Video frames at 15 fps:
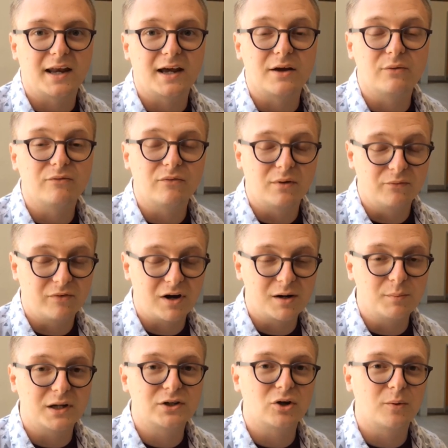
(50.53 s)
and I
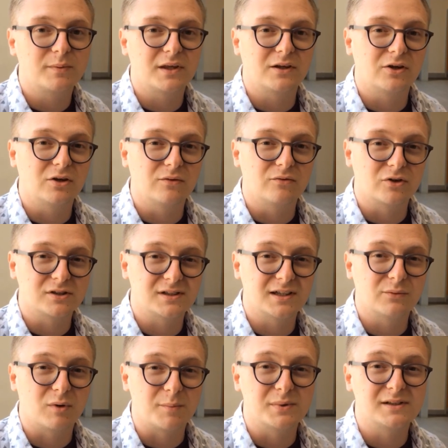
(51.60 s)
very much hope that
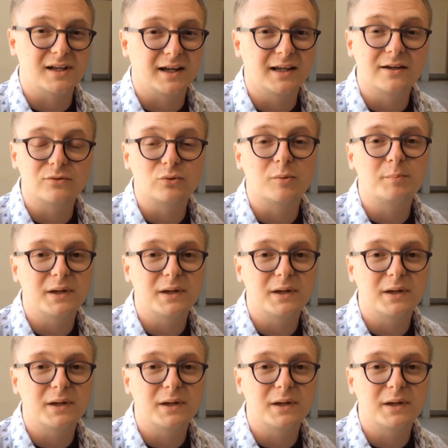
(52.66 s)
university representatives